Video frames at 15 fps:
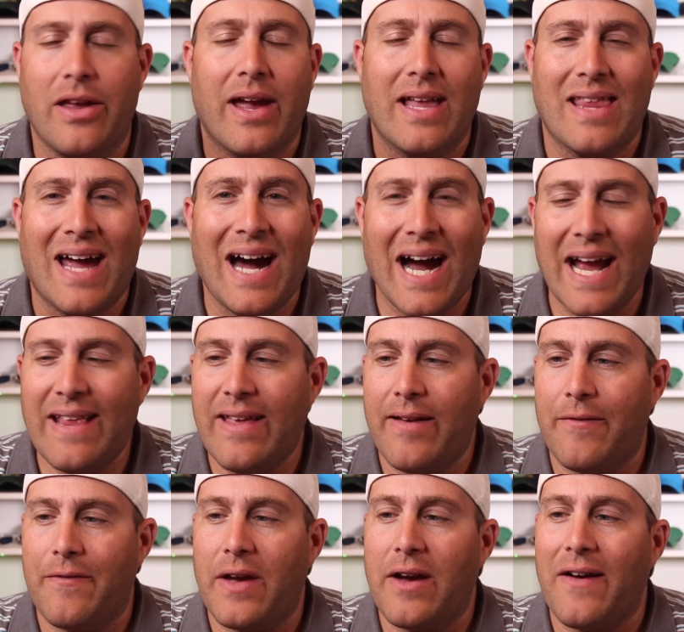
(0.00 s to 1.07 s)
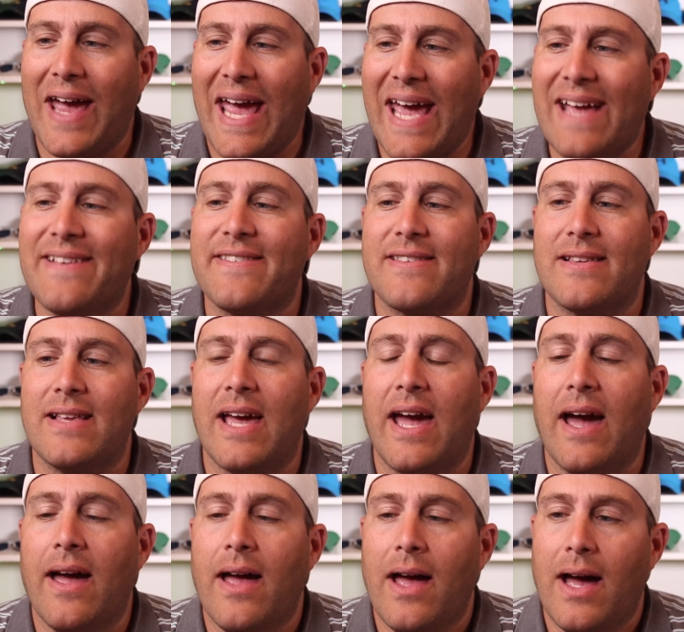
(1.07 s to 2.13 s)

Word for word: You can hide it very easily.